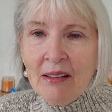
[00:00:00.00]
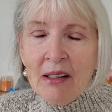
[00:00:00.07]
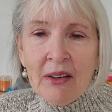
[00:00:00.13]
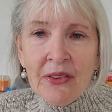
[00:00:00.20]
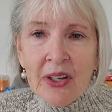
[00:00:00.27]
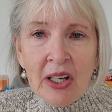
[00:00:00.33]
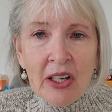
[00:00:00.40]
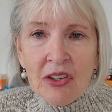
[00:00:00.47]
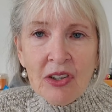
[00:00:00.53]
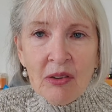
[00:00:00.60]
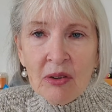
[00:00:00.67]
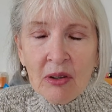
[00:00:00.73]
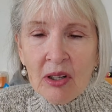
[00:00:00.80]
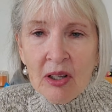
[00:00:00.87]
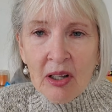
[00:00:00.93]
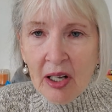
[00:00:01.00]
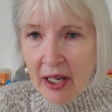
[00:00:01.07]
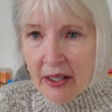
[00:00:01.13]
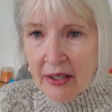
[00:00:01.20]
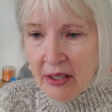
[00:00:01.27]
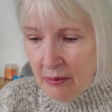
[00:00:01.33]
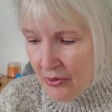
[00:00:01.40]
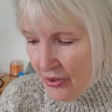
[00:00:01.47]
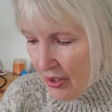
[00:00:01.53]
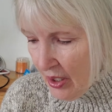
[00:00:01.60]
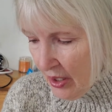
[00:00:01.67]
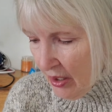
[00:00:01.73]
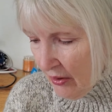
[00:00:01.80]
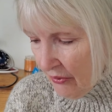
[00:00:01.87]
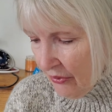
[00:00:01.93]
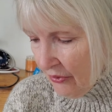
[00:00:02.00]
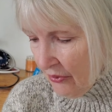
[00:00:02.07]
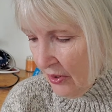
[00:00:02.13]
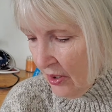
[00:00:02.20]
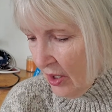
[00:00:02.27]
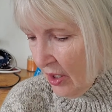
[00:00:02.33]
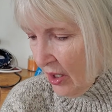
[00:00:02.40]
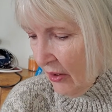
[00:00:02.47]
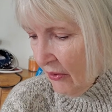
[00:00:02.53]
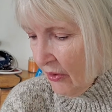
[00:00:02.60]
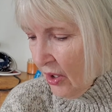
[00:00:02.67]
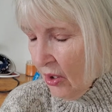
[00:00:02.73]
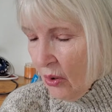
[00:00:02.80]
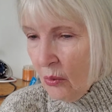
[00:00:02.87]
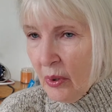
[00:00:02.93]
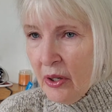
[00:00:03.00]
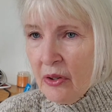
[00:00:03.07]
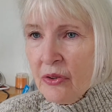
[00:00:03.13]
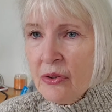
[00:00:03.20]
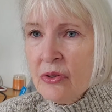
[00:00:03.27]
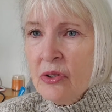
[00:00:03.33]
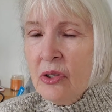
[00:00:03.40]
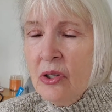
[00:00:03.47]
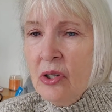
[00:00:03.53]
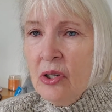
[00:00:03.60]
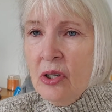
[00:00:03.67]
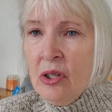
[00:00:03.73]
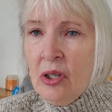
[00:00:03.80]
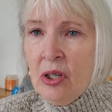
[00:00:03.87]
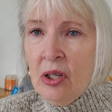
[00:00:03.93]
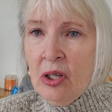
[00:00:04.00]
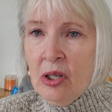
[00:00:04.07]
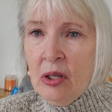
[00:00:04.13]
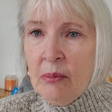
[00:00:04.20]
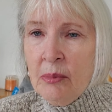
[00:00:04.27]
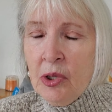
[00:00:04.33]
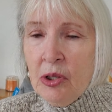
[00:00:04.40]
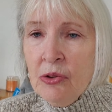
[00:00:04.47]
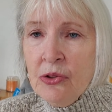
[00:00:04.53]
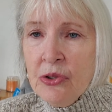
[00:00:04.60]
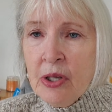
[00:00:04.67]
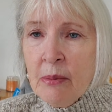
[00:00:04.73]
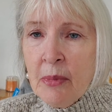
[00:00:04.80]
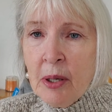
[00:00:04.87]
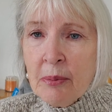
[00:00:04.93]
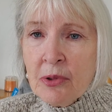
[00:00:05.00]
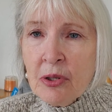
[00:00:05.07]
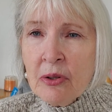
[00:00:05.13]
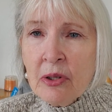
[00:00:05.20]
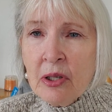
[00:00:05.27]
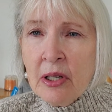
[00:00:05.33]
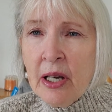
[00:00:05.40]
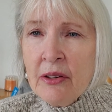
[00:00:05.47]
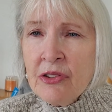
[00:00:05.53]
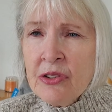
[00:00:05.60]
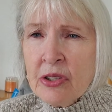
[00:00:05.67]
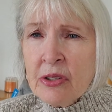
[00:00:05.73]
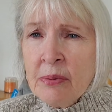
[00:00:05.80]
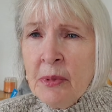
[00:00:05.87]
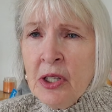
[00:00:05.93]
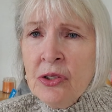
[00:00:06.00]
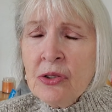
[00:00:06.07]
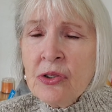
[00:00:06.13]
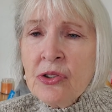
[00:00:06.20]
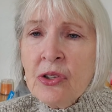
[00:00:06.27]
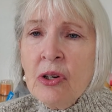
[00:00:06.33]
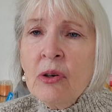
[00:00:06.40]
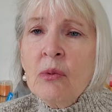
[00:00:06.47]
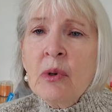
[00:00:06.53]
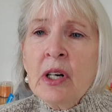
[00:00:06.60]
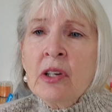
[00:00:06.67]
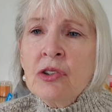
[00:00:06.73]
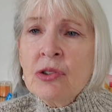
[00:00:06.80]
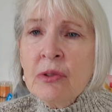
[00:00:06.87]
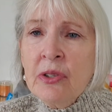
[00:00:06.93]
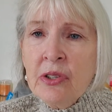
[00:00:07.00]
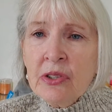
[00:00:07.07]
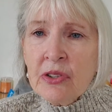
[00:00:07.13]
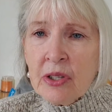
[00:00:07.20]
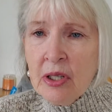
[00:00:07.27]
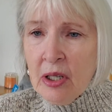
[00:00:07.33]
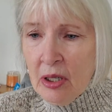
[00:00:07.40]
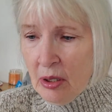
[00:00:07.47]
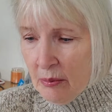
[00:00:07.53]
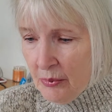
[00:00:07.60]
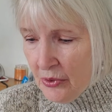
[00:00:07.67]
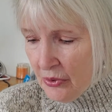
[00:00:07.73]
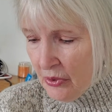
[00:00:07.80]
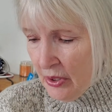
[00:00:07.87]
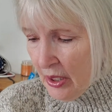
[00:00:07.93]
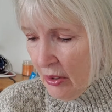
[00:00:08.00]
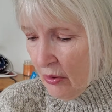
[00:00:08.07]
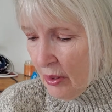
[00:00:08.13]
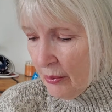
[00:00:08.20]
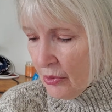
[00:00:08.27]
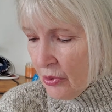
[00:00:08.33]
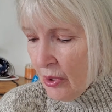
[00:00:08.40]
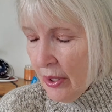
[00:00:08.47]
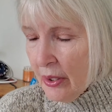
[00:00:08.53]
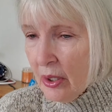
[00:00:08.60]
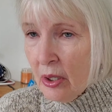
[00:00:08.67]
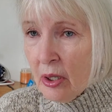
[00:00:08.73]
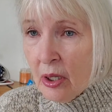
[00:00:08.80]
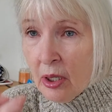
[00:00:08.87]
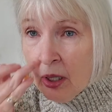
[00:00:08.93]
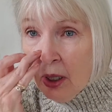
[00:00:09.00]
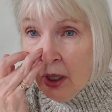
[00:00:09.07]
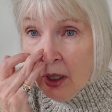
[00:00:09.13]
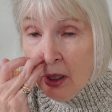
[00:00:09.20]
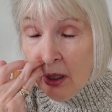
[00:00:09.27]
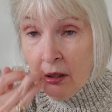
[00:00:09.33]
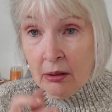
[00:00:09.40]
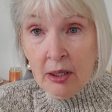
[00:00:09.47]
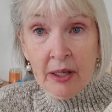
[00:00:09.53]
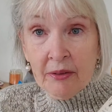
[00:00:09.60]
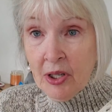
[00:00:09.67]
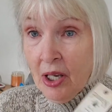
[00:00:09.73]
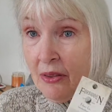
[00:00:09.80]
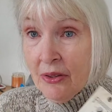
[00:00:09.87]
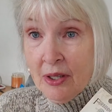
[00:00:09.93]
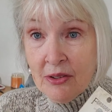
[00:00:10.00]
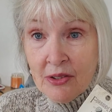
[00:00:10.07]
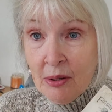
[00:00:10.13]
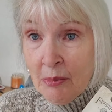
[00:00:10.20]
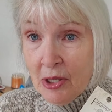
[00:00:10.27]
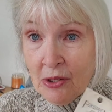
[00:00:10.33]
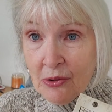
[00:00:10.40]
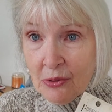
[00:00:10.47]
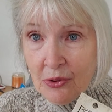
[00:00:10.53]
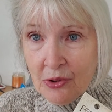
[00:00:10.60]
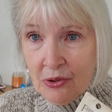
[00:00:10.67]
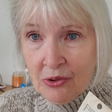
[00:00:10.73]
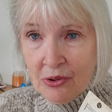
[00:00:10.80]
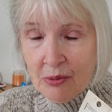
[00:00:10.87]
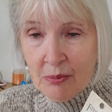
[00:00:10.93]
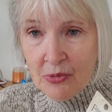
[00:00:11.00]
Not that I don't like DMC. I have always used them up till the last 6 months or so when I joined these clubs. Now I'm trying to, I cut these, so I might as well use them.